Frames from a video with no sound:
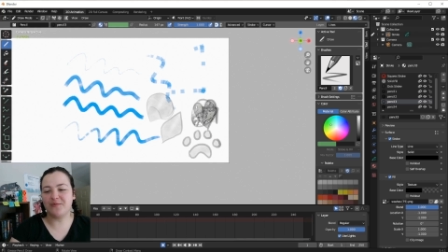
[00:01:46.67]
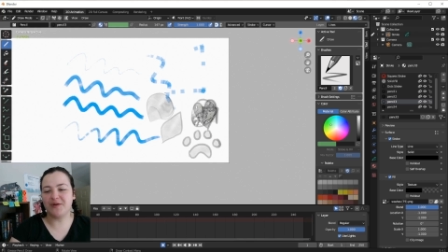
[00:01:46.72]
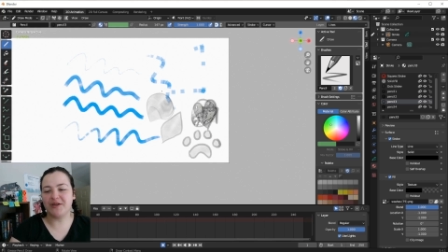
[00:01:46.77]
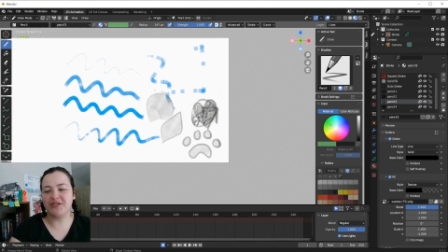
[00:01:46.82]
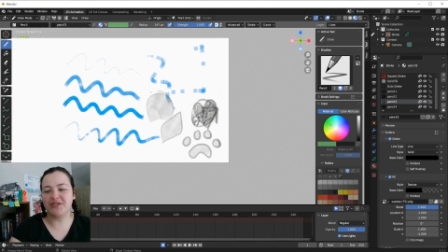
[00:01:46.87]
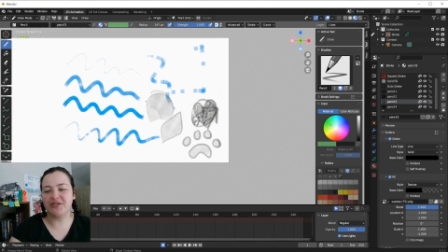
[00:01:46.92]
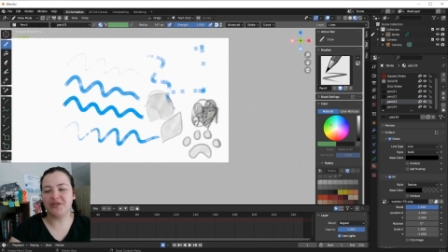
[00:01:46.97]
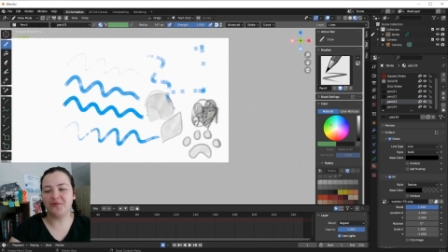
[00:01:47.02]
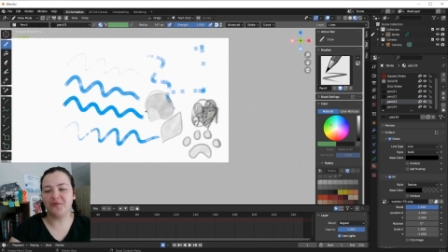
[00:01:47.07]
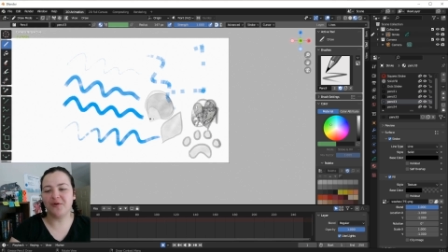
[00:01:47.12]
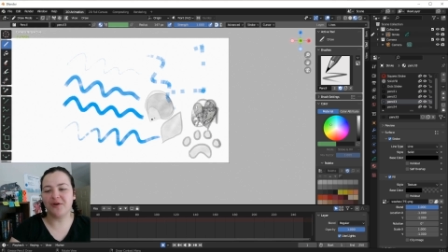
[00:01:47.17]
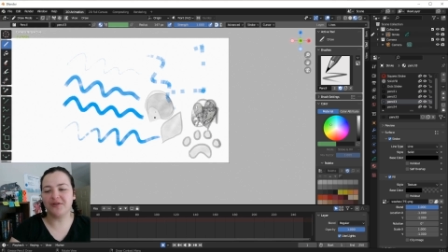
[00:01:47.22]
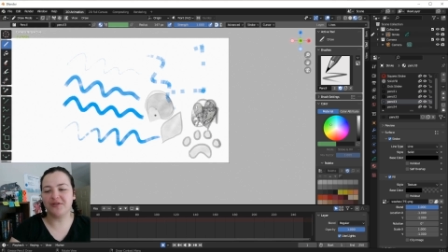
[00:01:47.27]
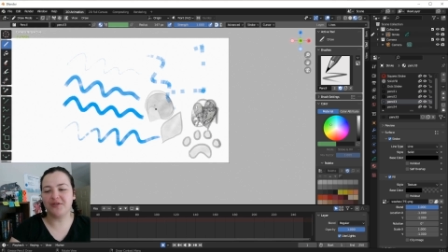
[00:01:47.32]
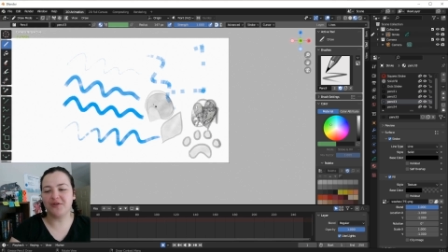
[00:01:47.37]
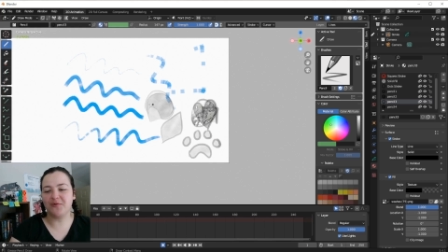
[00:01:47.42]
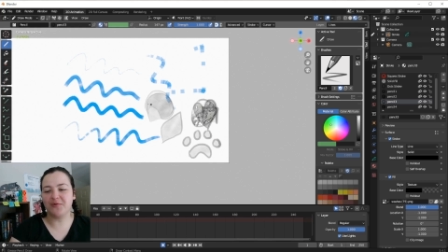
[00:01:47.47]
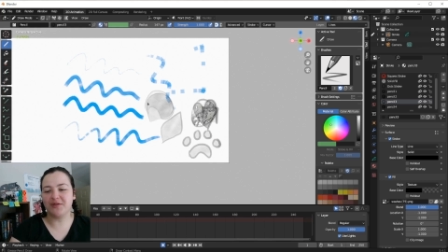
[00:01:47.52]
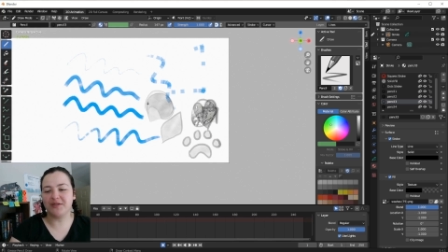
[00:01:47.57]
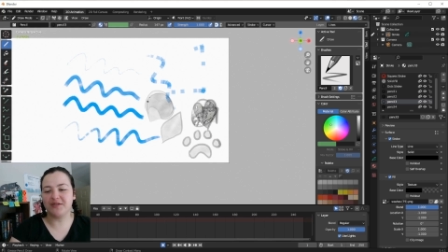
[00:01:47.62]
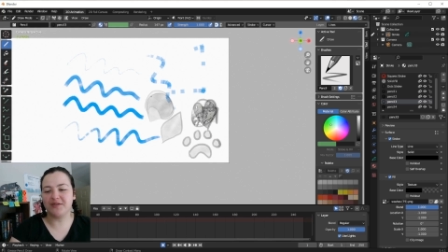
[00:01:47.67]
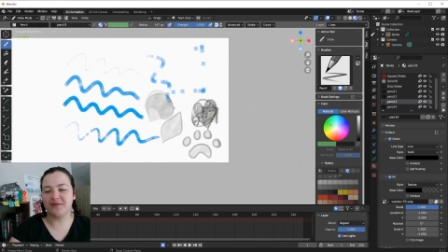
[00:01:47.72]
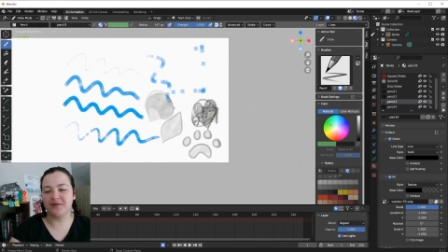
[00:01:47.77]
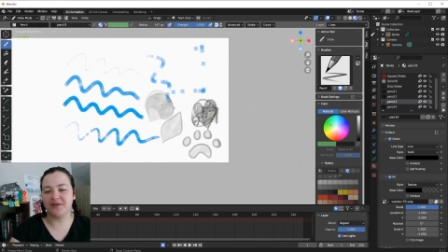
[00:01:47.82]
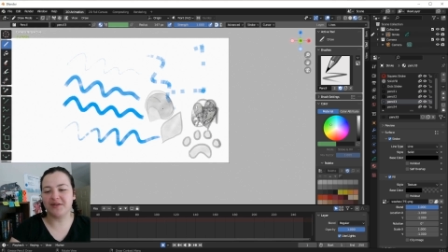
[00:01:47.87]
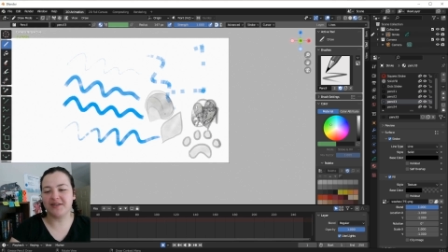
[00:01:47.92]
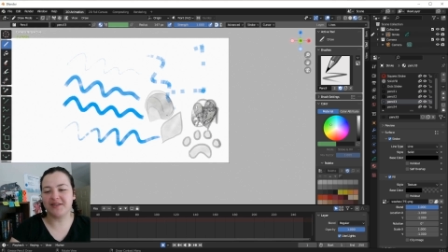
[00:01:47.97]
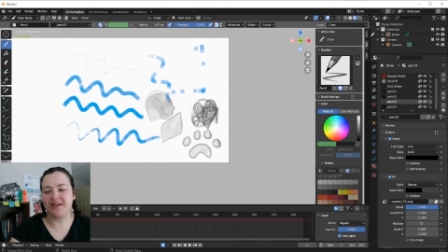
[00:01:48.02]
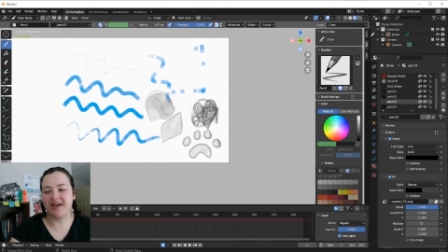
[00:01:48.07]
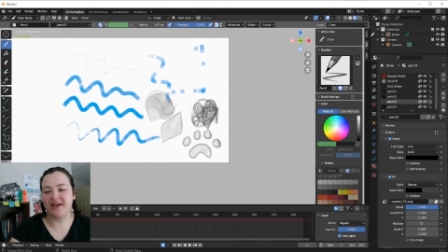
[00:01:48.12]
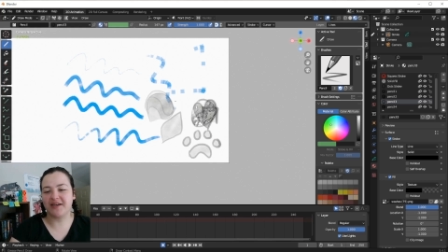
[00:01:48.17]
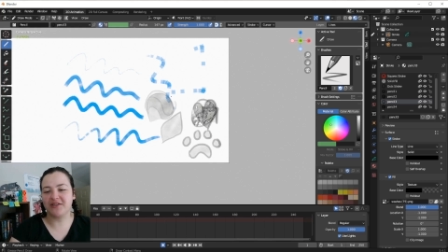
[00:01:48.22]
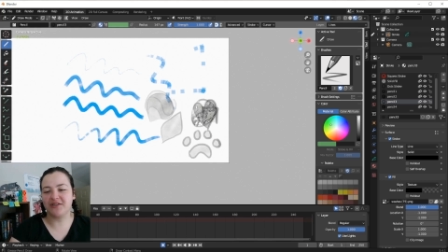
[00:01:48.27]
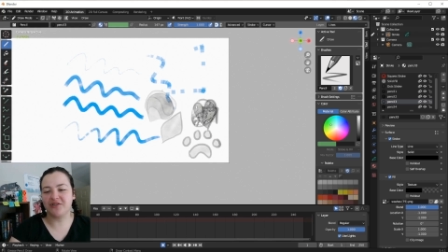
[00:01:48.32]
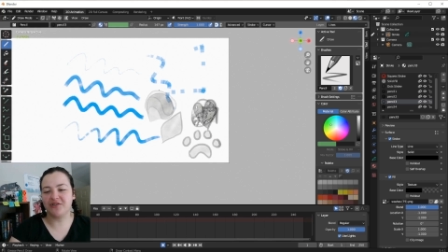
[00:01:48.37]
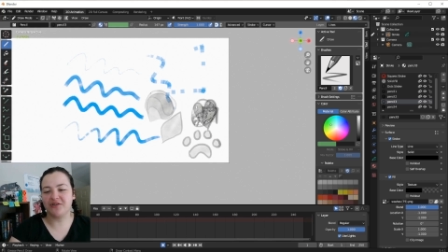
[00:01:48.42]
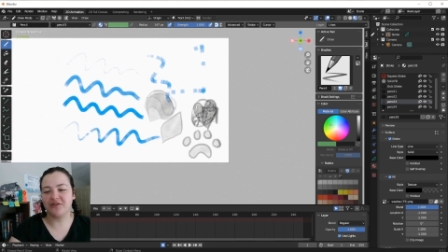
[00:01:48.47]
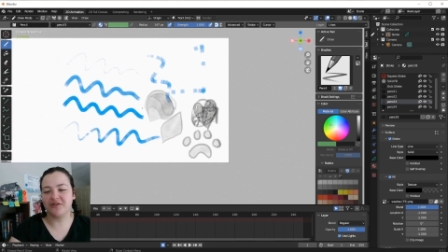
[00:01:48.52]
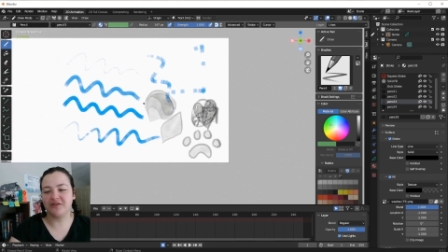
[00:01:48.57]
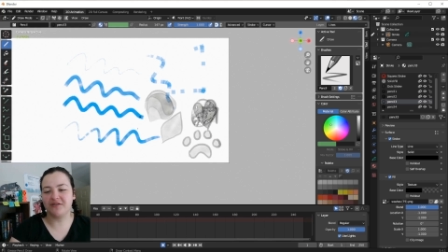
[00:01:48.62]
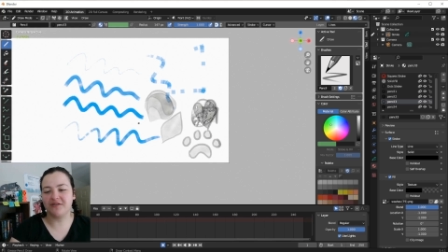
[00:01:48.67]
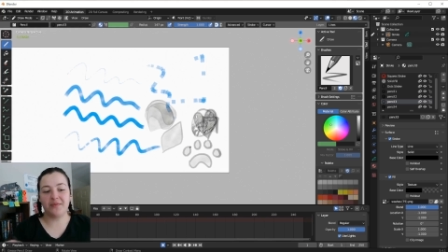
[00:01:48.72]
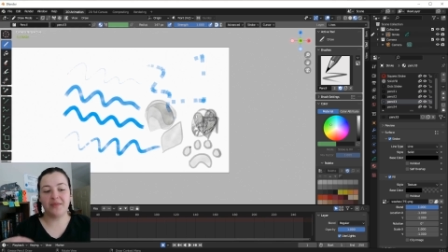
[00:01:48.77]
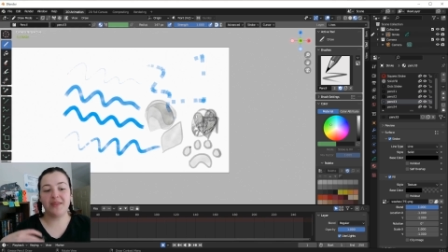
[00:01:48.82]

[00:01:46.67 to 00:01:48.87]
which you want to insert a texture.